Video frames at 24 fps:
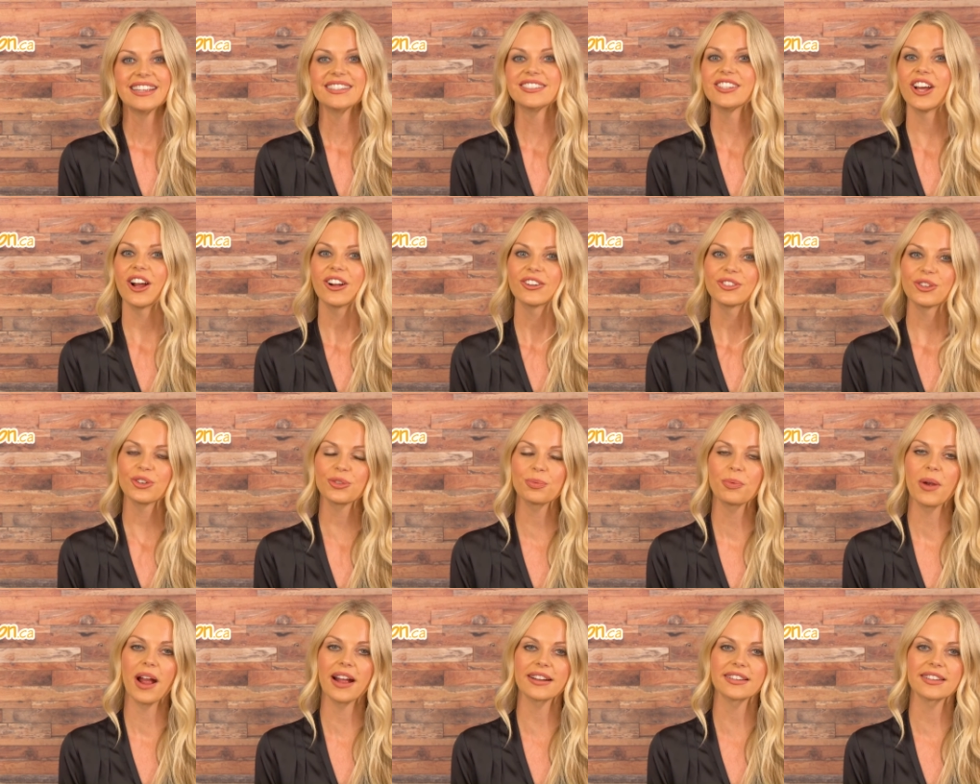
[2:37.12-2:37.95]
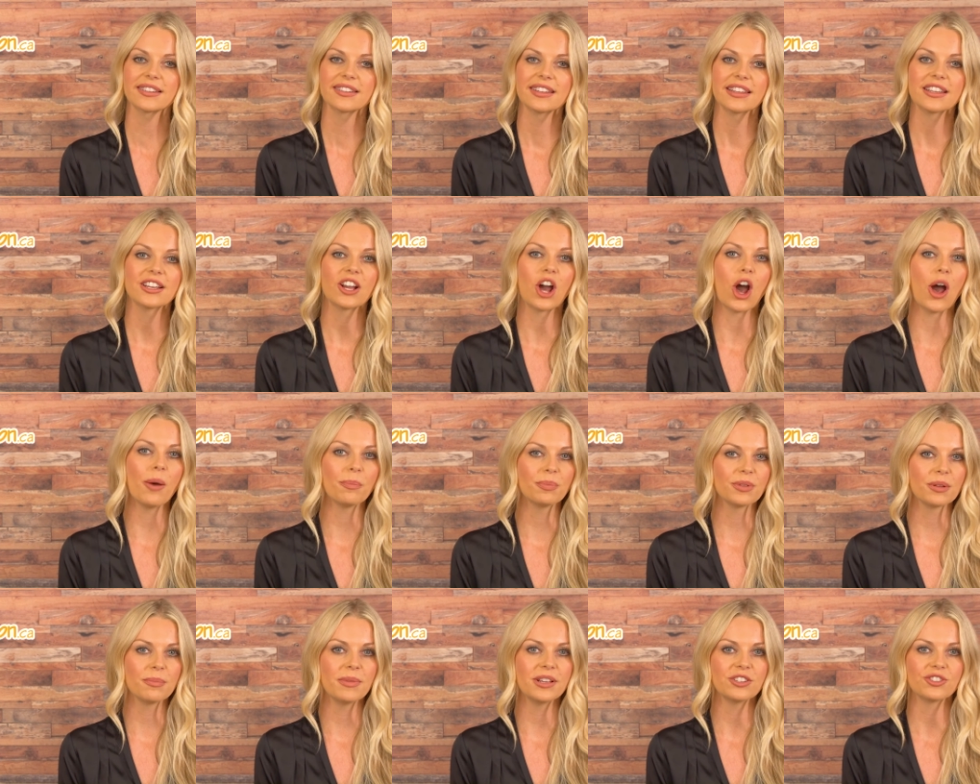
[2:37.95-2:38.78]
Doctors practicing
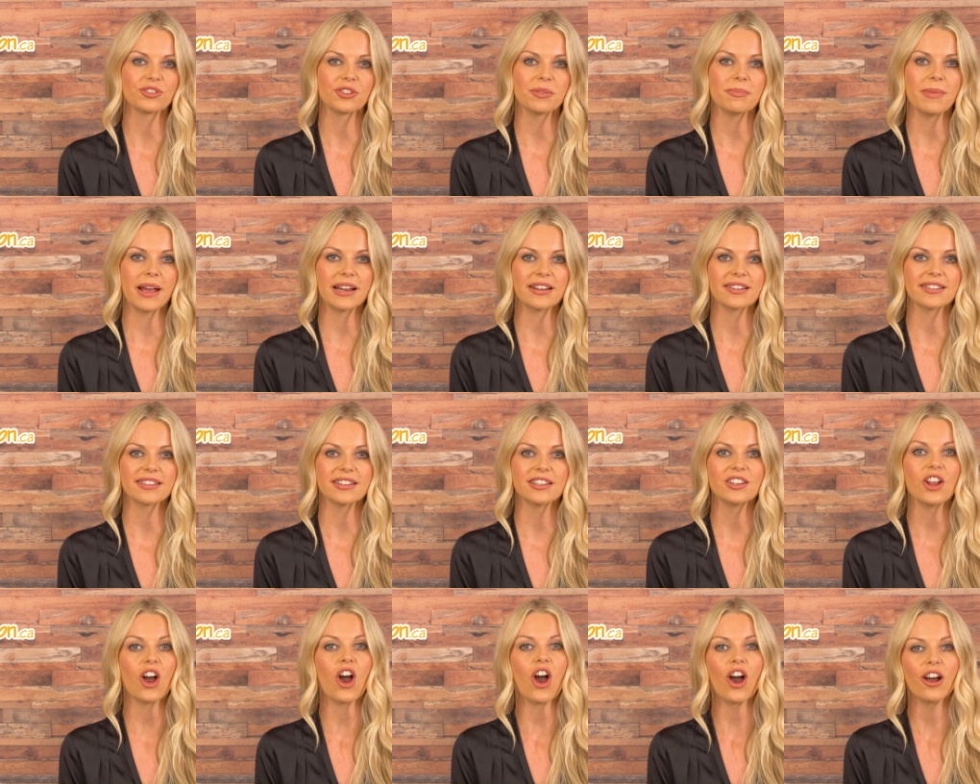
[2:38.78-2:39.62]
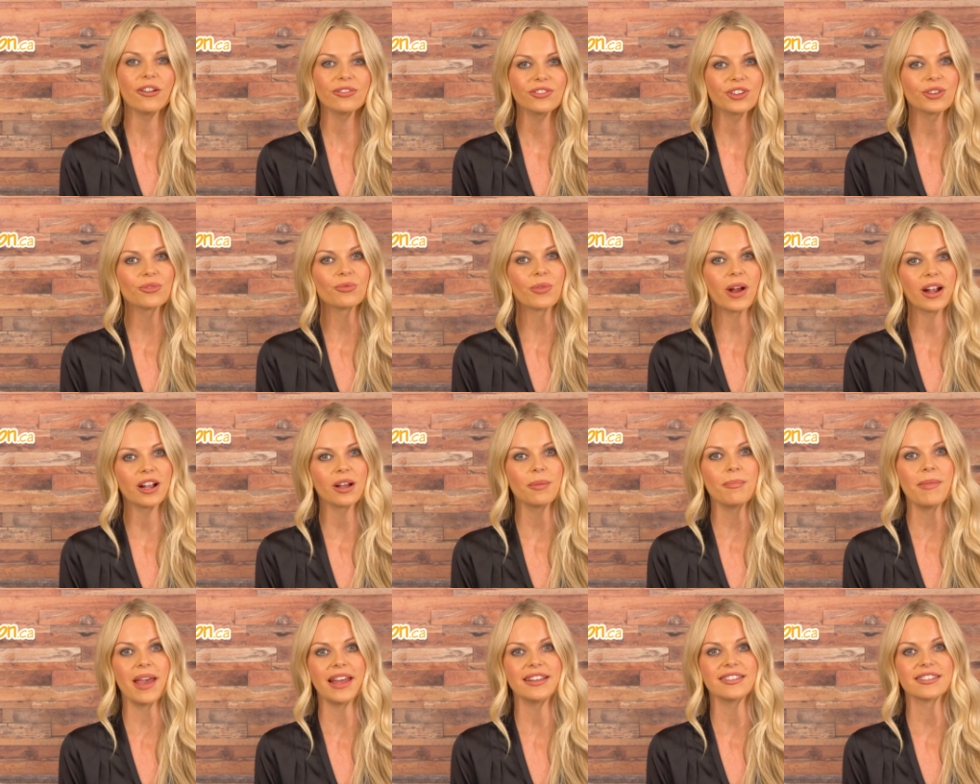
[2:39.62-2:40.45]
complementary medicine often
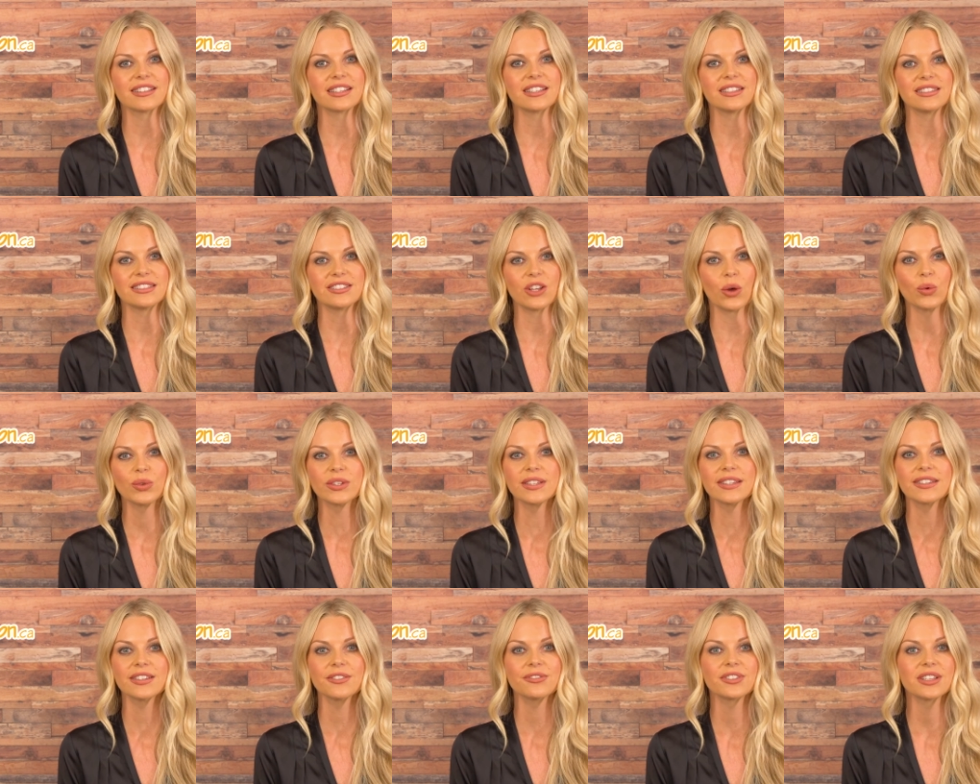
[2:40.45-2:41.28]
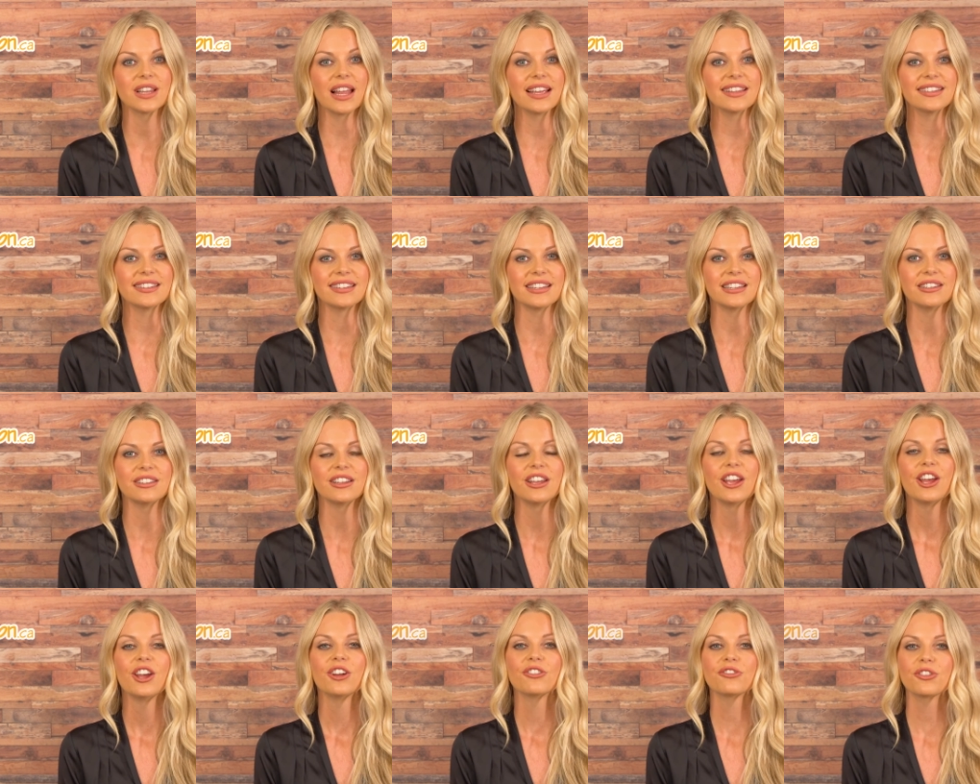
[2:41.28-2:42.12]
recommend doses of glycine
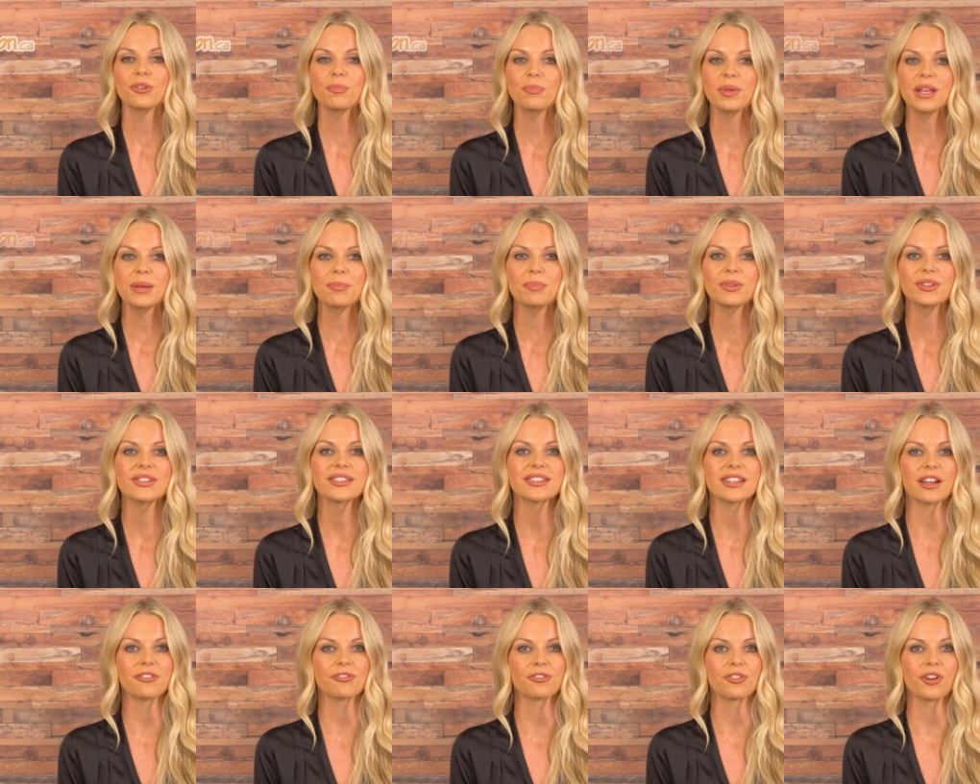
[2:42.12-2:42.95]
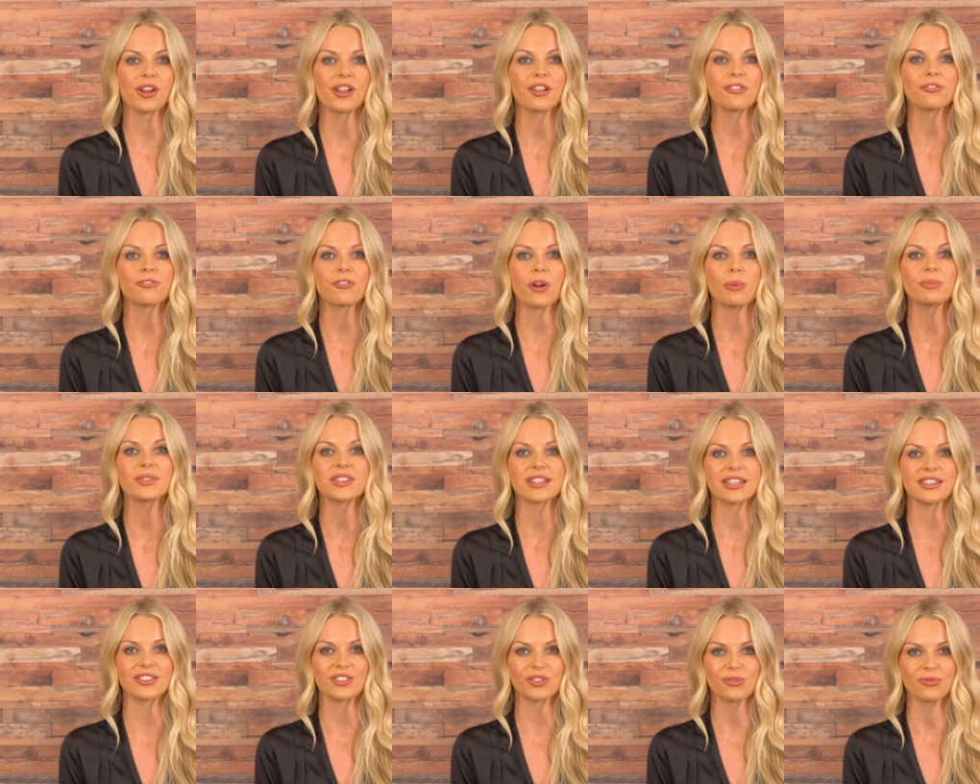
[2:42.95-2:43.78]
for people suffering from
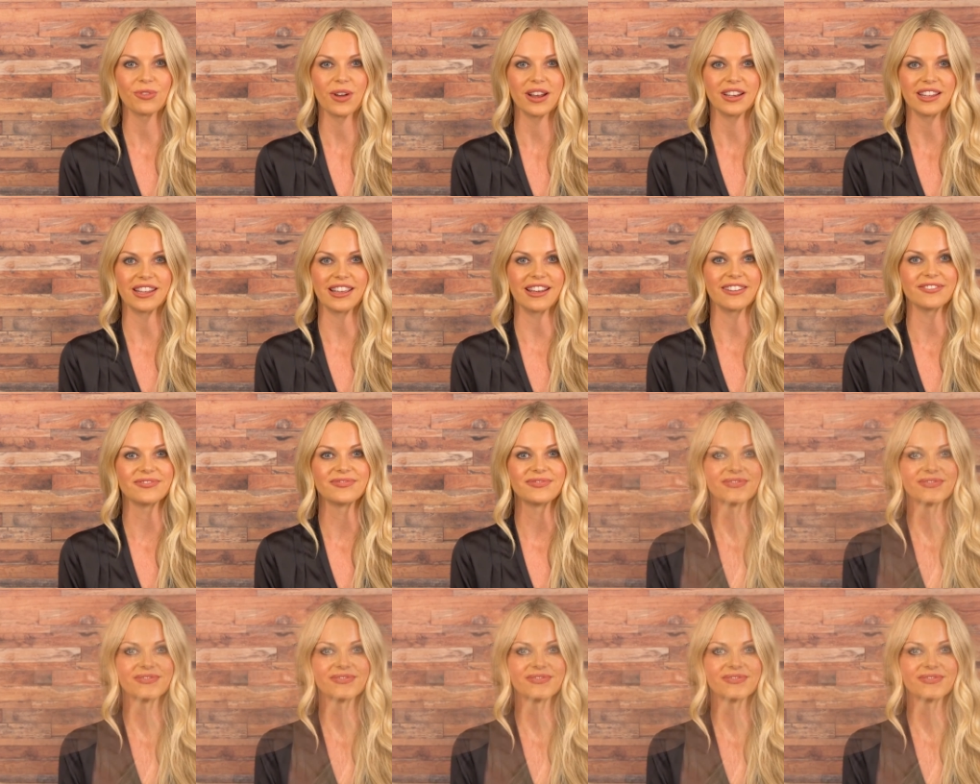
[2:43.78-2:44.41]
schizophrenia.